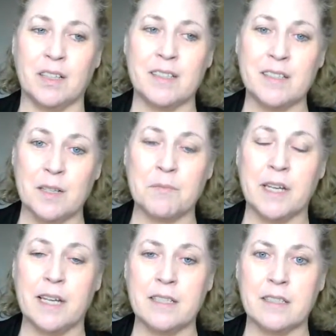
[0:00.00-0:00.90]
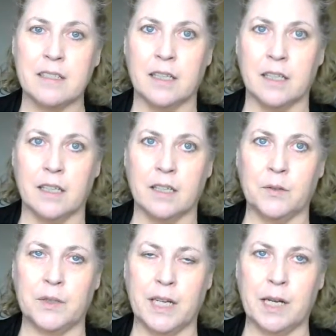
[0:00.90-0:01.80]
Some days
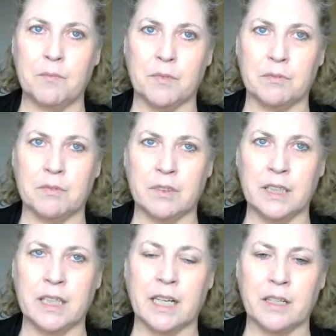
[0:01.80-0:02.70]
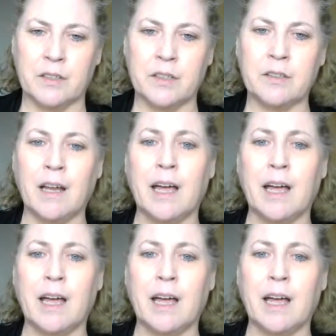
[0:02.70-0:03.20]
when I'm really kind of hurting,